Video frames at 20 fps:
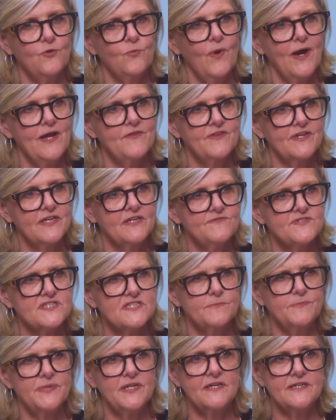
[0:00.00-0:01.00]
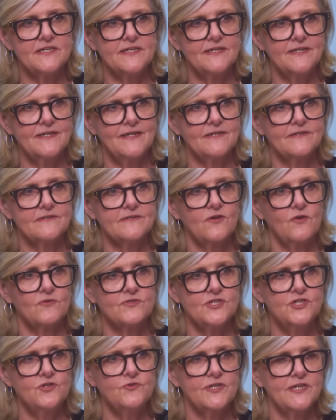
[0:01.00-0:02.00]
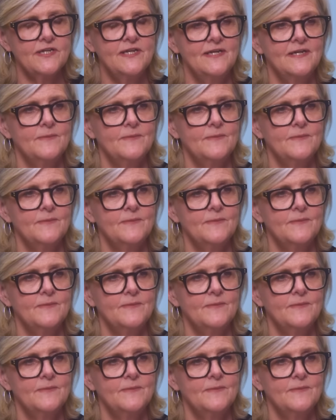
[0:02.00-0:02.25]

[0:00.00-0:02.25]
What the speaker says: way that gives stability and continuity,